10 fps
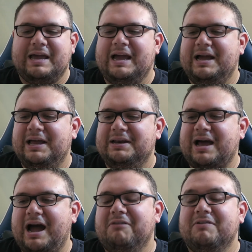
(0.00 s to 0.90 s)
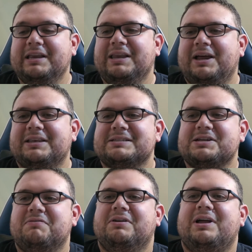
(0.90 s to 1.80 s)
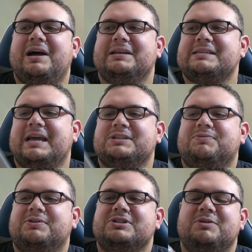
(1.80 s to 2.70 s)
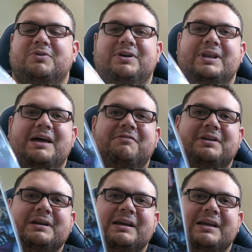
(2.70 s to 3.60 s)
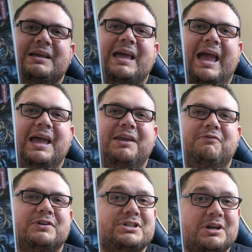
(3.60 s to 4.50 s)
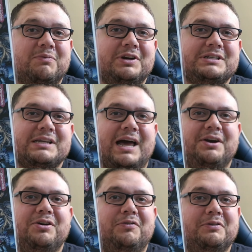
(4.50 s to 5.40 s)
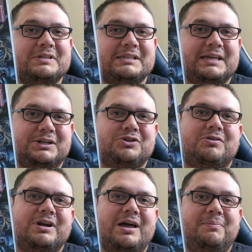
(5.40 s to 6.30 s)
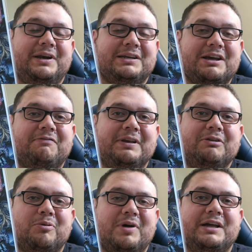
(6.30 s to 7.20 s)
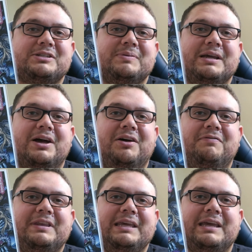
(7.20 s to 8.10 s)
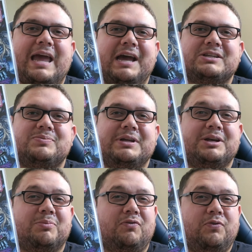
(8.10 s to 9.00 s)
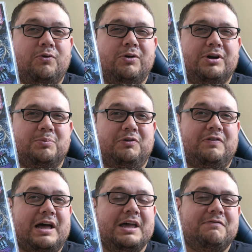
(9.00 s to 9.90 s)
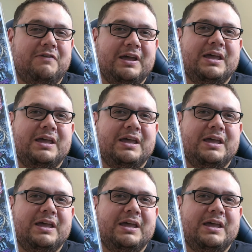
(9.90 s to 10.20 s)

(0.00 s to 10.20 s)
And I really like this cover a lot. It's X-Force number 11. And for some reason, I don't know if it was intentional or not, but it definitely reminds me of the X-Men number four, number five